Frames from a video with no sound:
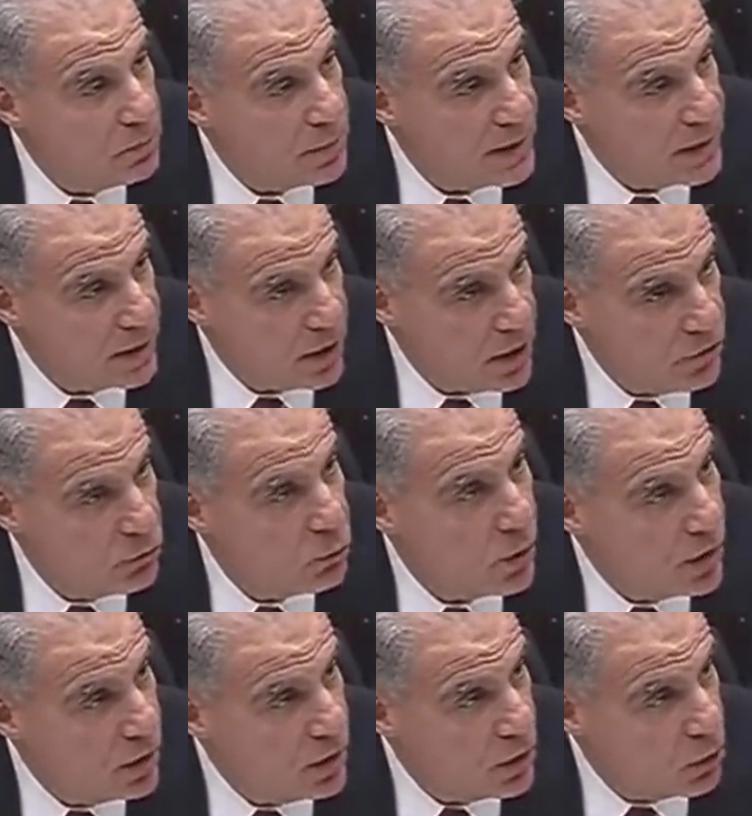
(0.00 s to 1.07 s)
because
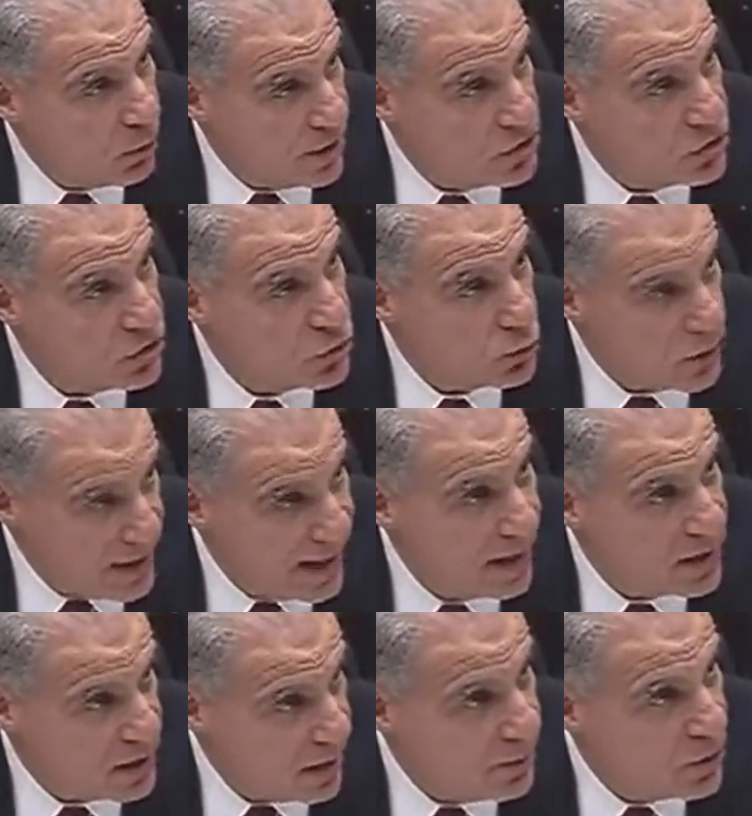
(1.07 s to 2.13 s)
one of the questions we
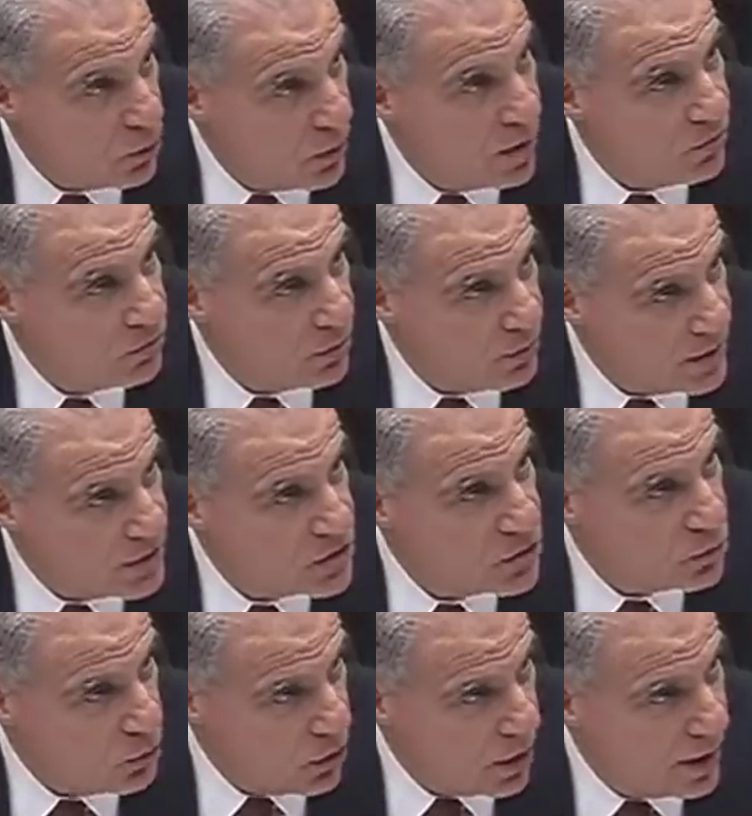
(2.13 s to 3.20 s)
had coming away from
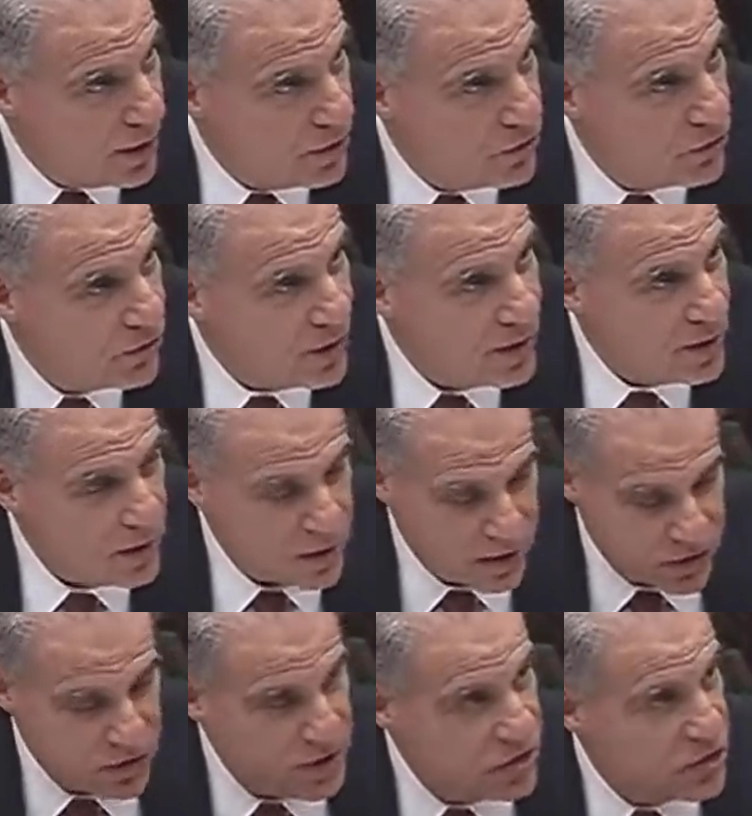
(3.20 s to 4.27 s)
this was,
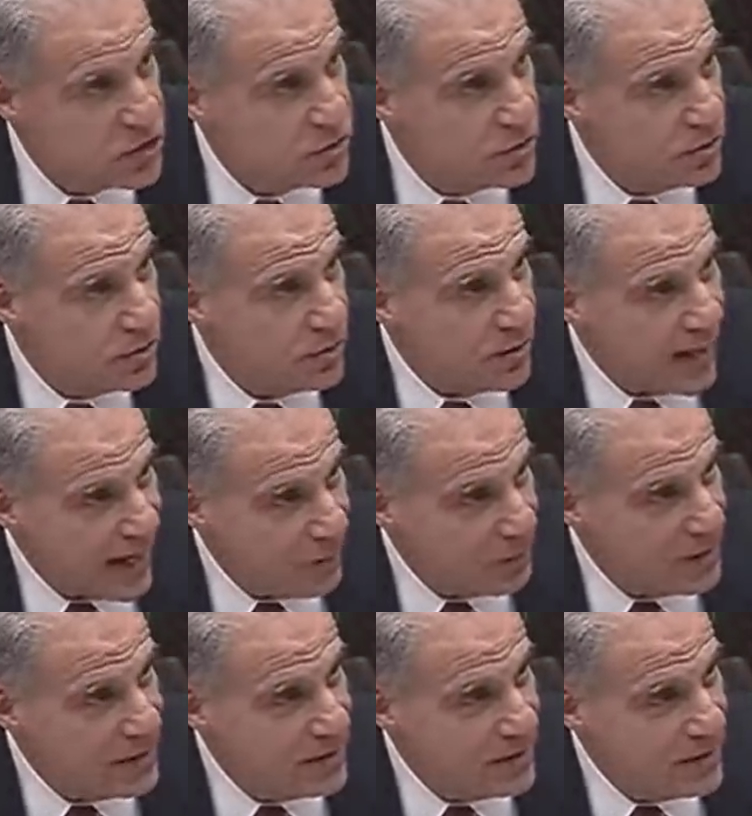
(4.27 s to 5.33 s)
did this
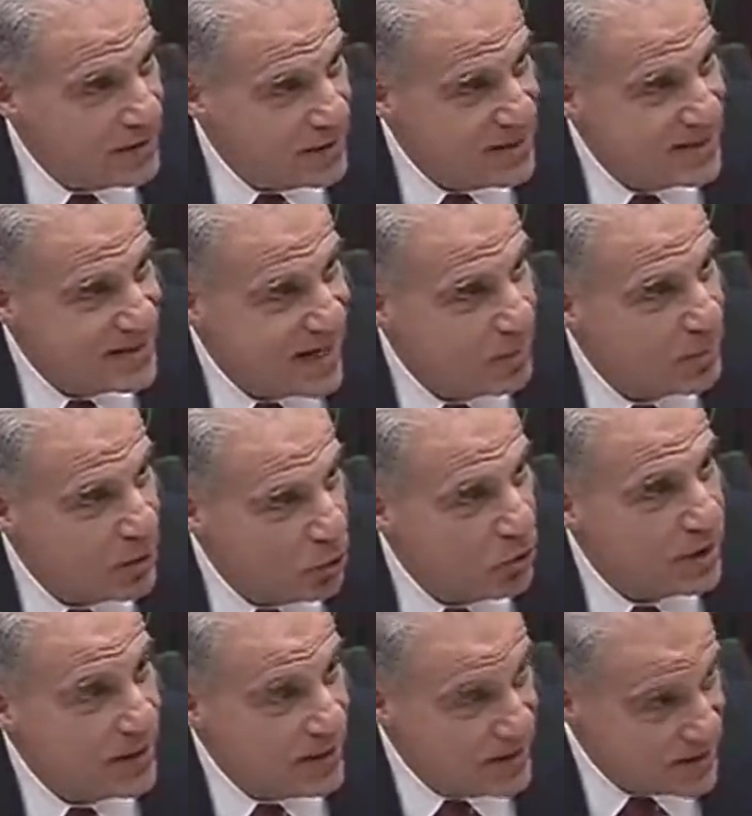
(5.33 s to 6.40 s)
happen
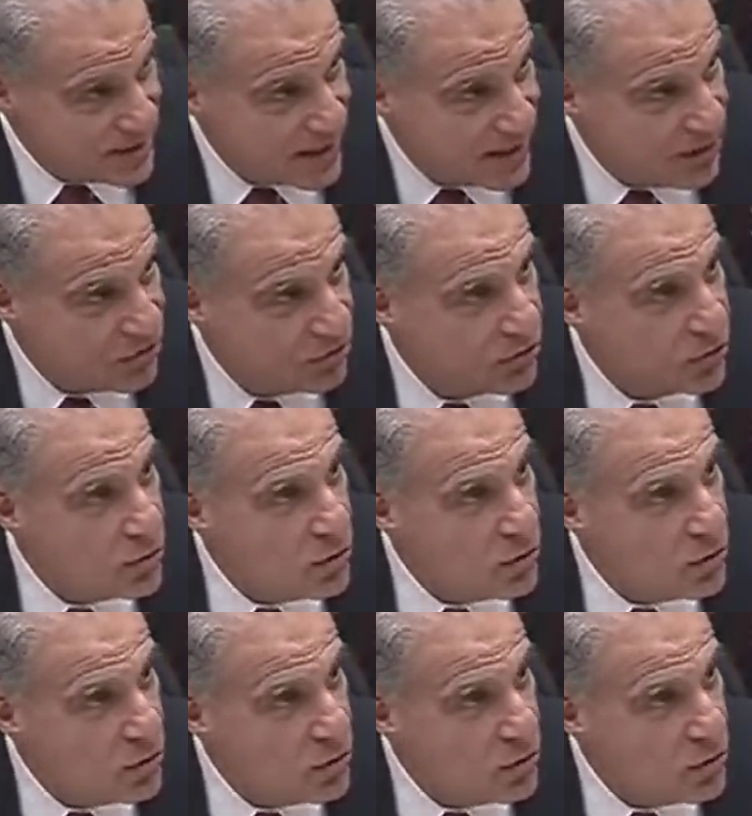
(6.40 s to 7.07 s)
only in this case?